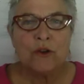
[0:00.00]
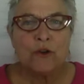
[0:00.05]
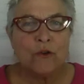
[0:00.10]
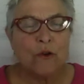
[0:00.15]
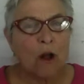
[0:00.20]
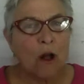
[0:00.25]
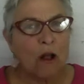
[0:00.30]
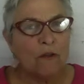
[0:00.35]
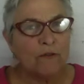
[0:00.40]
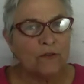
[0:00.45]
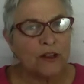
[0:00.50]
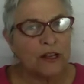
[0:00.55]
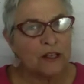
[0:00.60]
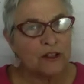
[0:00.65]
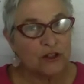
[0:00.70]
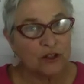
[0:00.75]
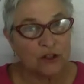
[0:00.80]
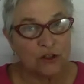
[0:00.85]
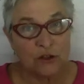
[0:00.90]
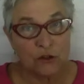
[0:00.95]
you're all
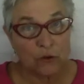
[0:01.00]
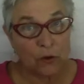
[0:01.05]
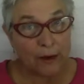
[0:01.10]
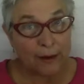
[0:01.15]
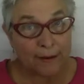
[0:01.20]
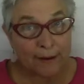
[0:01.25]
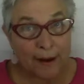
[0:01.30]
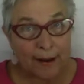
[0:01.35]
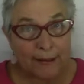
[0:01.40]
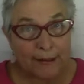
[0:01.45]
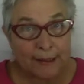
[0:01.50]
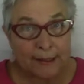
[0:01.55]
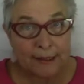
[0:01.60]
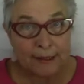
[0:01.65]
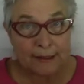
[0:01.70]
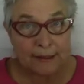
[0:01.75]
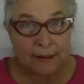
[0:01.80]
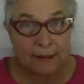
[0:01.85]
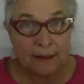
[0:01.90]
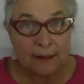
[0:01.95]
finished, it's a great
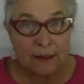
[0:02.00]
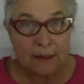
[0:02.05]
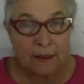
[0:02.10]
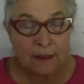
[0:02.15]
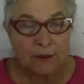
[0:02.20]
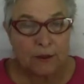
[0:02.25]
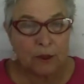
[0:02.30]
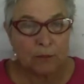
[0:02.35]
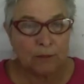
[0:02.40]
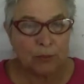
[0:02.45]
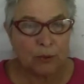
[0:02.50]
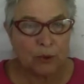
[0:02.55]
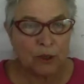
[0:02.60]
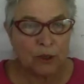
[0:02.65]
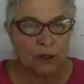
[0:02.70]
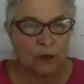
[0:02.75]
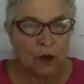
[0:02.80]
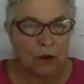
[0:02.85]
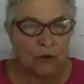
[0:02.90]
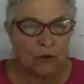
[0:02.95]
idea to
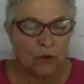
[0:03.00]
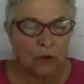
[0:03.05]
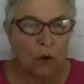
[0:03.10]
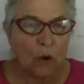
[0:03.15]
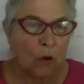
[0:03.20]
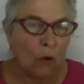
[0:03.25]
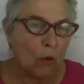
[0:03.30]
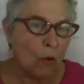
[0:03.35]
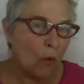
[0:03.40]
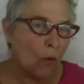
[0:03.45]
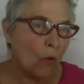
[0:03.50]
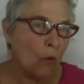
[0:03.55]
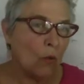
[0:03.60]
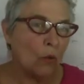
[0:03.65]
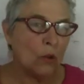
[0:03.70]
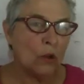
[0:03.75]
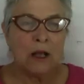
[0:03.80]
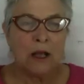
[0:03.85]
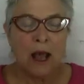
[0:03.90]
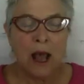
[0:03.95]
put your
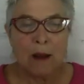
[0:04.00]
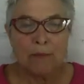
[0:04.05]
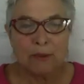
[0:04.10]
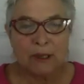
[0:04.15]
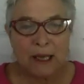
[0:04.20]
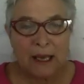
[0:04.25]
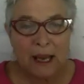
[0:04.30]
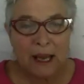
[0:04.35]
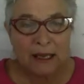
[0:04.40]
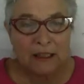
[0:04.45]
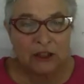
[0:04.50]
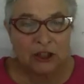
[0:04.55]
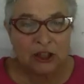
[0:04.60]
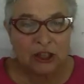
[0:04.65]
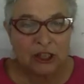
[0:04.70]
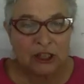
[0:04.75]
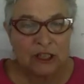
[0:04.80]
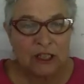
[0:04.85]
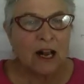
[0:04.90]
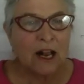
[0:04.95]
whole
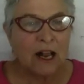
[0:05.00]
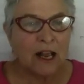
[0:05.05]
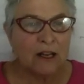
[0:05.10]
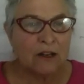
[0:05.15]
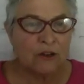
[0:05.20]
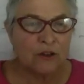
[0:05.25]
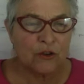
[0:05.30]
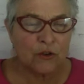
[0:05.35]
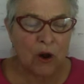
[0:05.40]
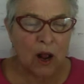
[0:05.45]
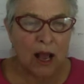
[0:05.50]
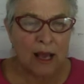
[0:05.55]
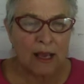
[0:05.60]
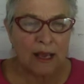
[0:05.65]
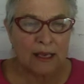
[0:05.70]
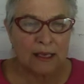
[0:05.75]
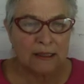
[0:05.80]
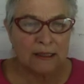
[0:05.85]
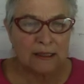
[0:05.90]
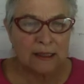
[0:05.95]
application in a try
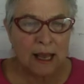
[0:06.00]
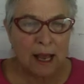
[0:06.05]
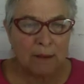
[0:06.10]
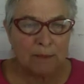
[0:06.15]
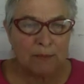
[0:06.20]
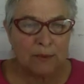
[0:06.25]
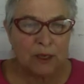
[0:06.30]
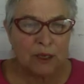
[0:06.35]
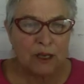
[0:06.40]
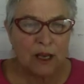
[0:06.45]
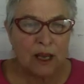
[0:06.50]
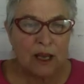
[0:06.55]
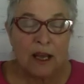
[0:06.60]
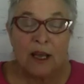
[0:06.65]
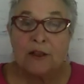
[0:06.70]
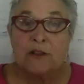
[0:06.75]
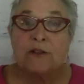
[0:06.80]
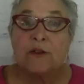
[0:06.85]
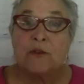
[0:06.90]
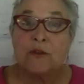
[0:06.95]
except
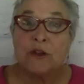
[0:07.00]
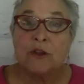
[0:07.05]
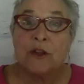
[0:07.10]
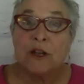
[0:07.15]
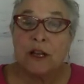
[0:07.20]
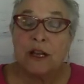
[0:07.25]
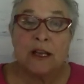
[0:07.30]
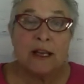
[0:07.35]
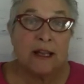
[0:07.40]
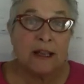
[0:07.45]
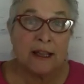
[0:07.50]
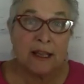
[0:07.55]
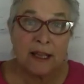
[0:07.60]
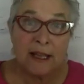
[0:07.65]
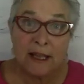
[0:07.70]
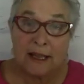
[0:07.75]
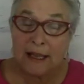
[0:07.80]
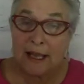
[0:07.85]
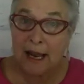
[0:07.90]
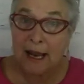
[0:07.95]
so that
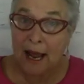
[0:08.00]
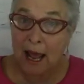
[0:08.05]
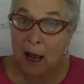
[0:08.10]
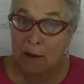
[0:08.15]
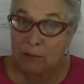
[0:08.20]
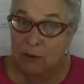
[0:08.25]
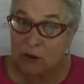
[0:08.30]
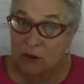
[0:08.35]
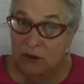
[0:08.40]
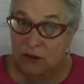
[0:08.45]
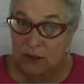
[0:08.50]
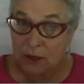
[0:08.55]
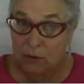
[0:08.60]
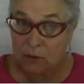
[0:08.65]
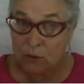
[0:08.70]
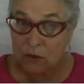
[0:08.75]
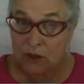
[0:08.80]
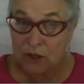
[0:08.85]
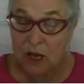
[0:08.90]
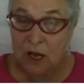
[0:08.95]
anything that happens that
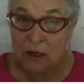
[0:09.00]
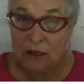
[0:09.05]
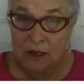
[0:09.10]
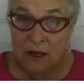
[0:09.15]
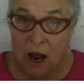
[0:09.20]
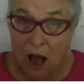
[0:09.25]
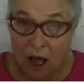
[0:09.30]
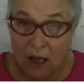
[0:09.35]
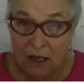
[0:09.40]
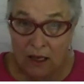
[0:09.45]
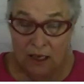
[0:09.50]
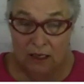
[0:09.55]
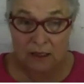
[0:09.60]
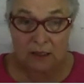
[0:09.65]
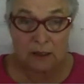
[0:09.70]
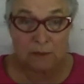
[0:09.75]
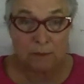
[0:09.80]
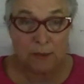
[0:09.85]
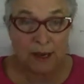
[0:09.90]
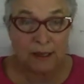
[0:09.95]
was not
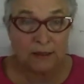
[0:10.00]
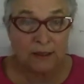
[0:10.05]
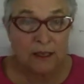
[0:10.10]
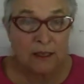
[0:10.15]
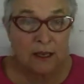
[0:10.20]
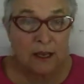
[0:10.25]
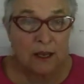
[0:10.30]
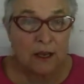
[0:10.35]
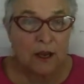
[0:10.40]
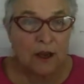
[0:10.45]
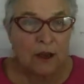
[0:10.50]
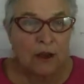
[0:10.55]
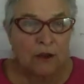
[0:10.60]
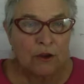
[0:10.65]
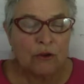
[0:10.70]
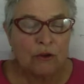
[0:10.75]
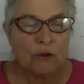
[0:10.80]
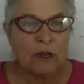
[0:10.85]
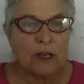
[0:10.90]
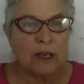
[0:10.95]
expected,
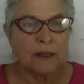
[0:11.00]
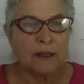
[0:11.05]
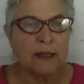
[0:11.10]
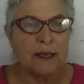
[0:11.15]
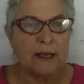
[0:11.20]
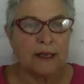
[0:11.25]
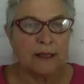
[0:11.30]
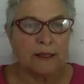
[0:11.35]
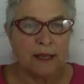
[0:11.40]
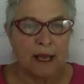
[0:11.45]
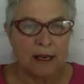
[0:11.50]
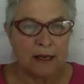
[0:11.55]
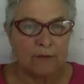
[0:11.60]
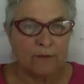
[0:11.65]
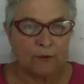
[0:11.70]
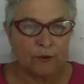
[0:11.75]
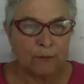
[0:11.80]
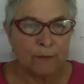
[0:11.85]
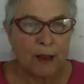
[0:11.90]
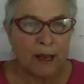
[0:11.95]
you'll get that
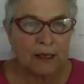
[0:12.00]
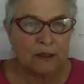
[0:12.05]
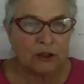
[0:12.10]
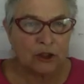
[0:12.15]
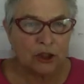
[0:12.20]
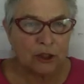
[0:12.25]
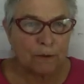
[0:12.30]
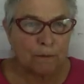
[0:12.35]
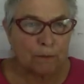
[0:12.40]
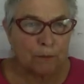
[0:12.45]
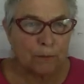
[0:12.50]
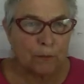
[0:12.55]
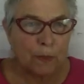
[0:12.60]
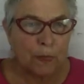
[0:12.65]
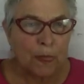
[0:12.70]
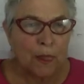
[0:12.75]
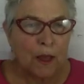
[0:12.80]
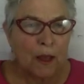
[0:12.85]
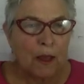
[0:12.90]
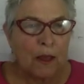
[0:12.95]
information.
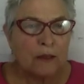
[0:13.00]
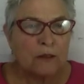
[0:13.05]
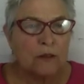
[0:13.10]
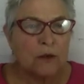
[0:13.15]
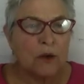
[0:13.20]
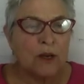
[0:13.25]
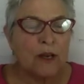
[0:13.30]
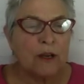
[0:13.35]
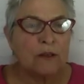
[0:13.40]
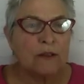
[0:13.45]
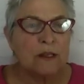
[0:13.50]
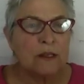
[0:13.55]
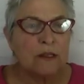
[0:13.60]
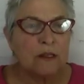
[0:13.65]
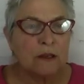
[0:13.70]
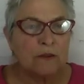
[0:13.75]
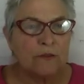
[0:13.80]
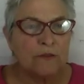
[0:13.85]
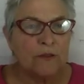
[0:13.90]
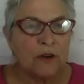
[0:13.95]
So here's a
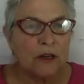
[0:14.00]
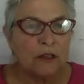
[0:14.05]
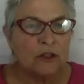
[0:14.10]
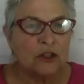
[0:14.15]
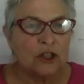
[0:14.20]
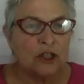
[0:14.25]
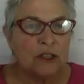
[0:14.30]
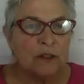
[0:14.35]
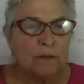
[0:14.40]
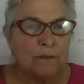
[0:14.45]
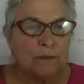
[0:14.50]
little function,